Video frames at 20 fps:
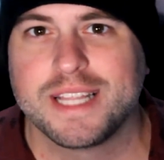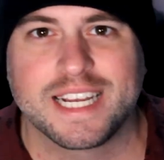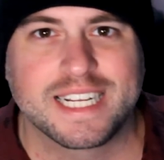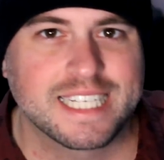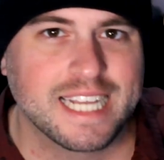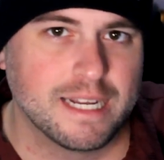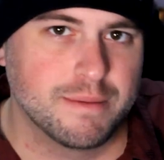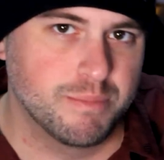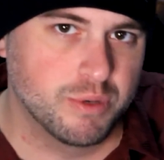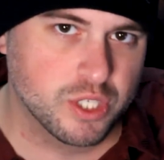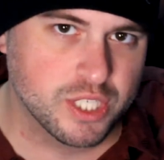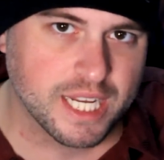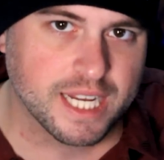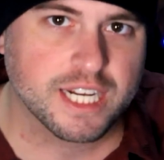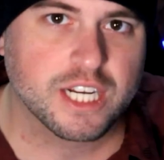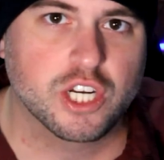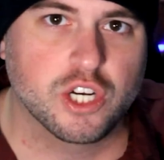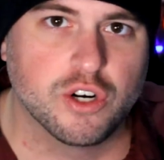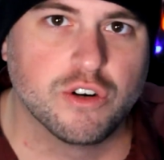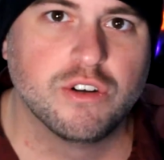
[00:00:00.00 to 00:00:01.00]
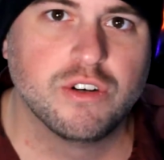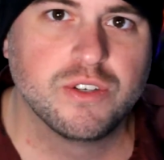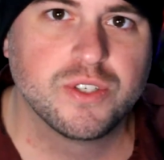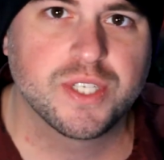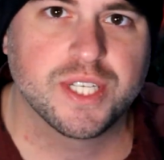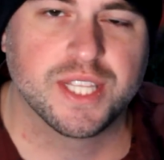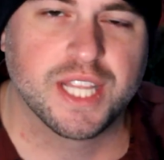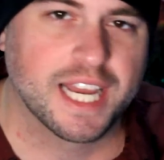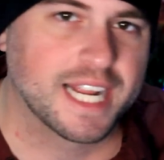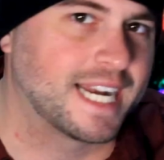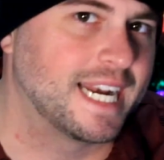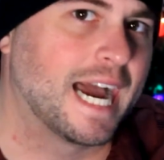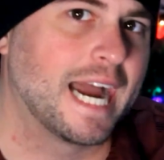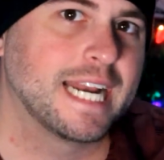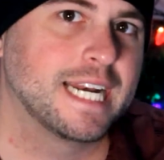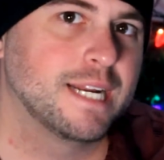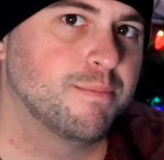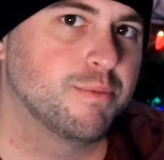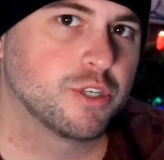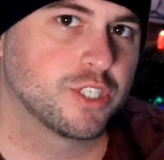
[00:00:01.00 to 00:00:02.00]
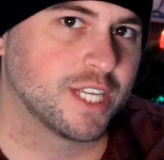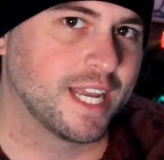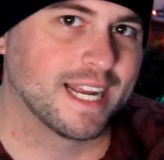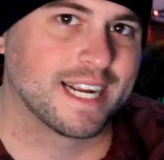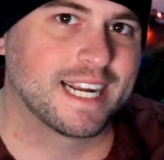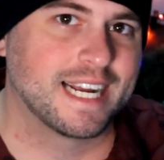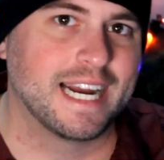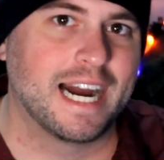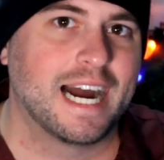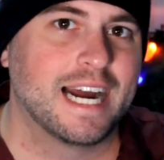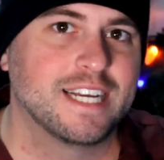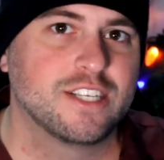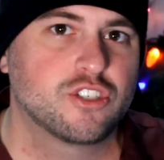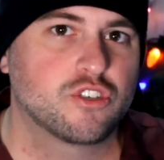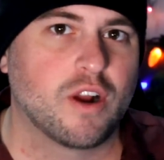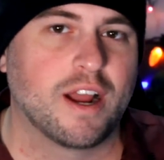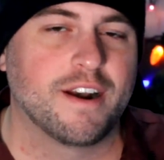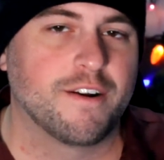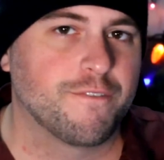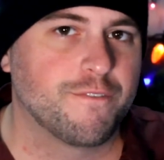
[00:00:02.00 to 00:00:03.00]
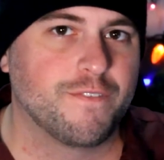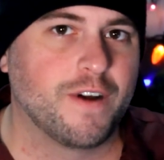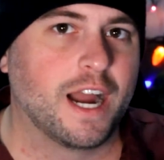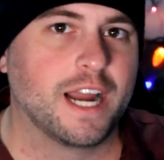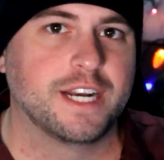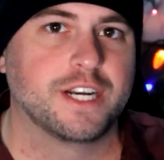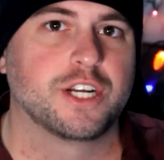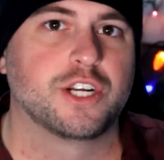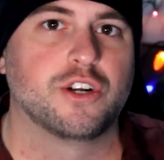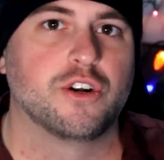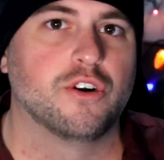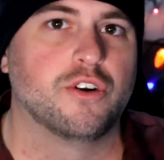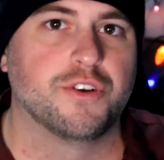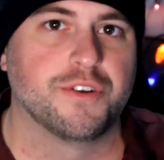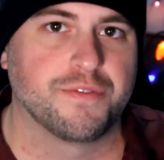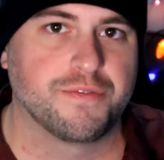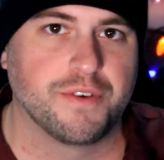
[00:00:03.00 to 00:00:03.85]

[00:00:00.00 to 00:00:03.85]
like 10% girls and like 90% guys trying to find a girl to